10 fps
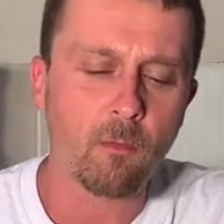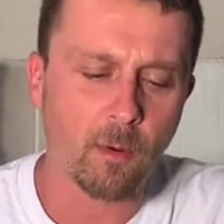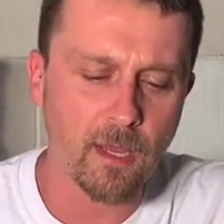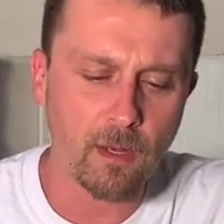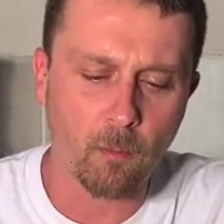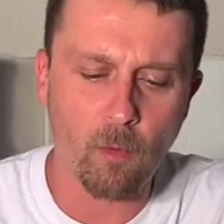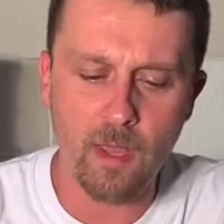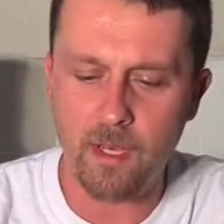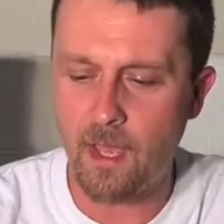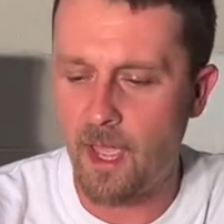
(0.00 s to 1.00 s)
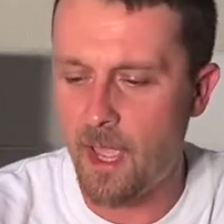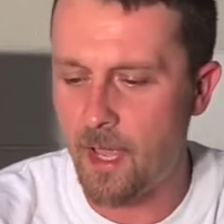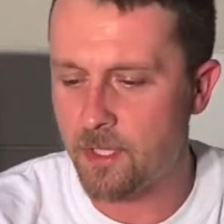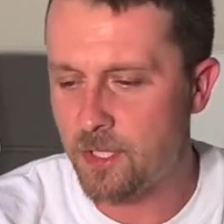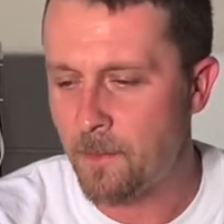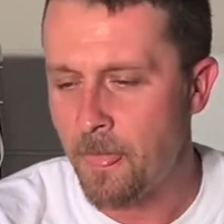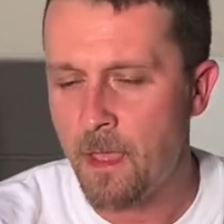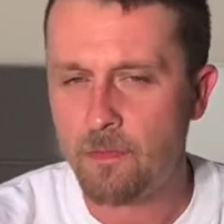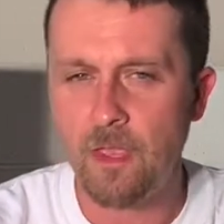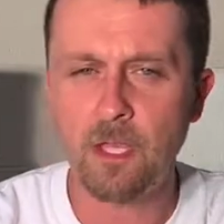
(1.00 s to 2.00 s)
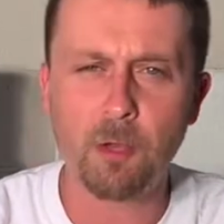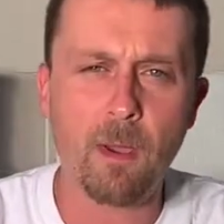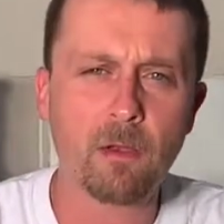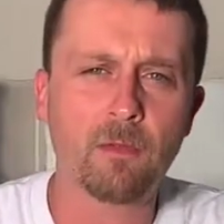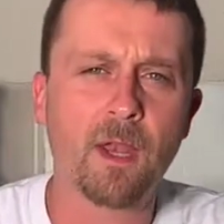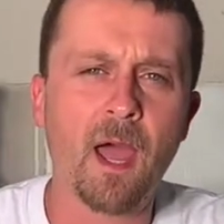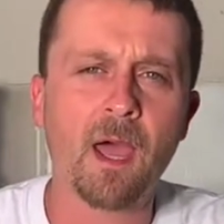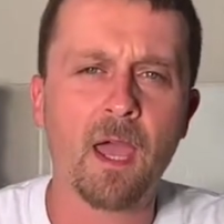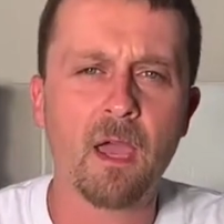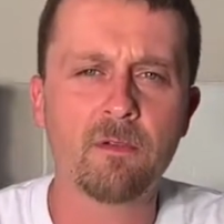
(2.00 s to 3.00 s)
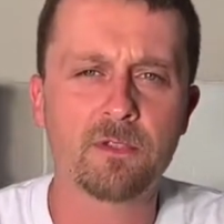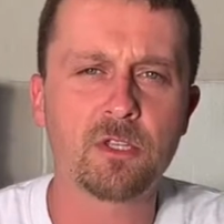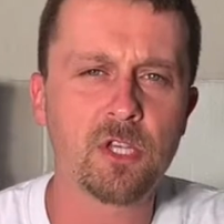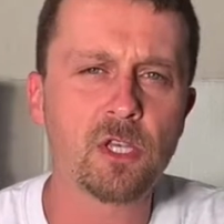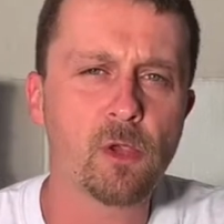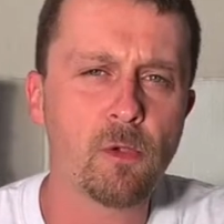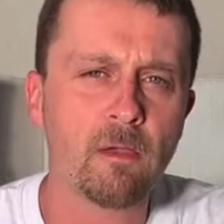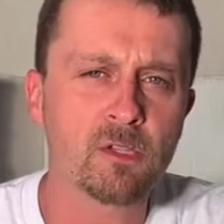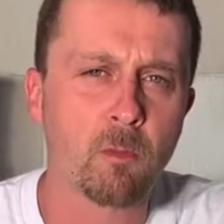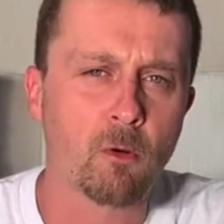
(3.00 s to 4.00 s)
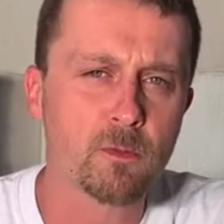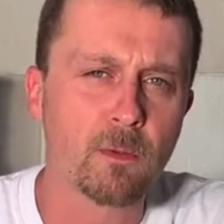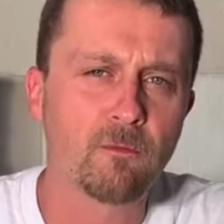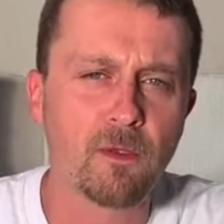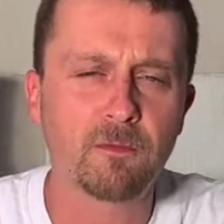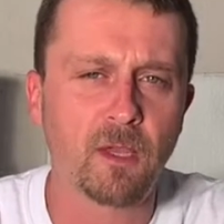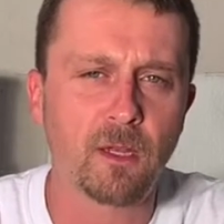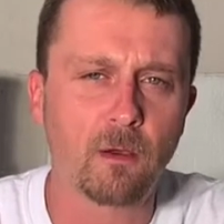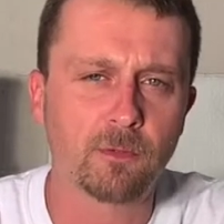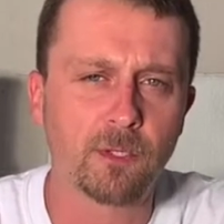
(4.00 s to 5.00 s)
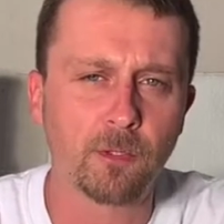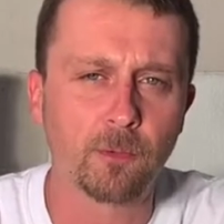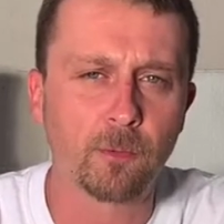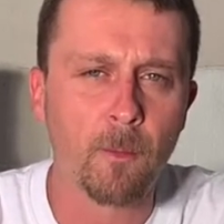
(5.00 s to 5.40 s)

We're getting them ready to hatch. The incubator that I have is the GQF Sportsman 1502.